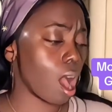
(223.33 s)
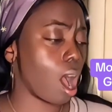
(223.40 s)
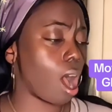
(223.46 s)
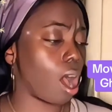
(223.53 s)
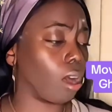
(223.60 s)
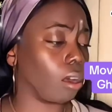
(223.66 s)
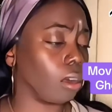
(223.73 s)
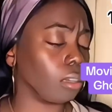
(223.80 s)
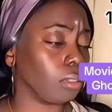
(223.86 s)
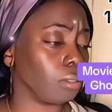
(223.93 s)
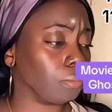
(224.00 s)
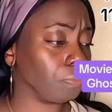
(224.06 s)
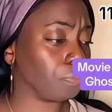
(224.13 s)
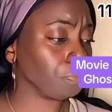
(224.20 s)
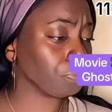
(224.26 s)

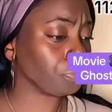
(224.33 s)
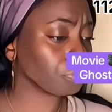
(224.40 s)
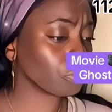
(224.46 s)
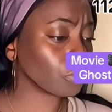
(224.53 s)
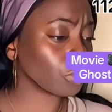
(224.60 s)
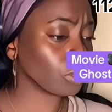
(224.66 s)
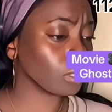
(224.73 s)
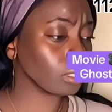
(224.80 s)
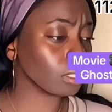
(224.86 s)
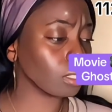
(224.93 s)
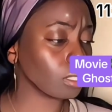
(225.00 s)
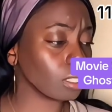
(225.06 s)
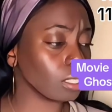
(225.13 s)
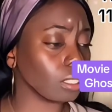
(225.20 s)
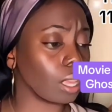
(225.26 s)

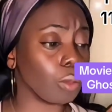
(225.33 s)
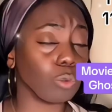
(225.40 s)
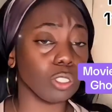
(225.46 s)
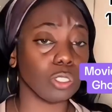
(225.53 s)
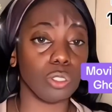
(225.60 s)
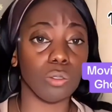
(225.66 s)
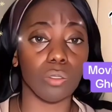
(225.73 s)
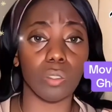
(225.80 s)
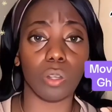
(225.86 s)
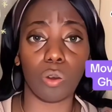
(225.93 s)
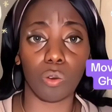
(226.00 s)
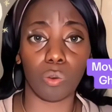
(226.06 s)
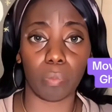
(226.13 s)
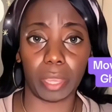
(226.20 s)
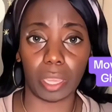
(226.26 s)
They want you to
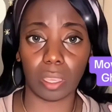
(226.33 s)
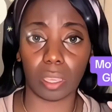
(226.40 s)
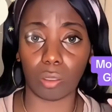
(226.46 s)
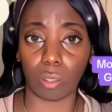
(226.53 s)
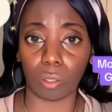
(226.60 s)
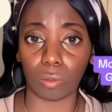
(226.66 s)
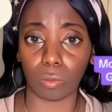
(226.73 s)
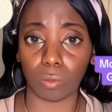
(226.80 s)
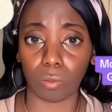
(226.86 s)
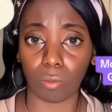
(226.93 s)
home make it though.